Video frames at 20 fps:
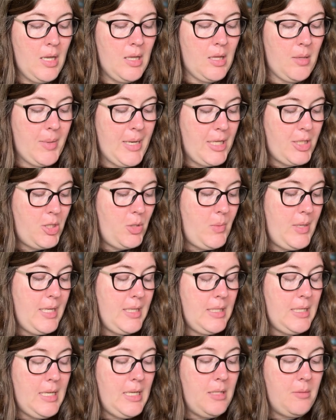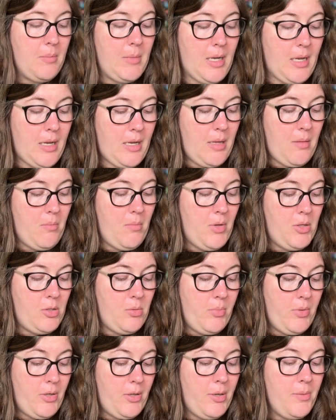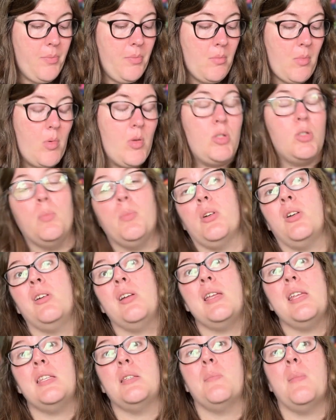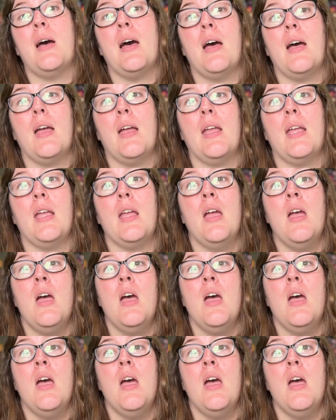in the past 2 weeks is my muscle burra. My muscle burra is my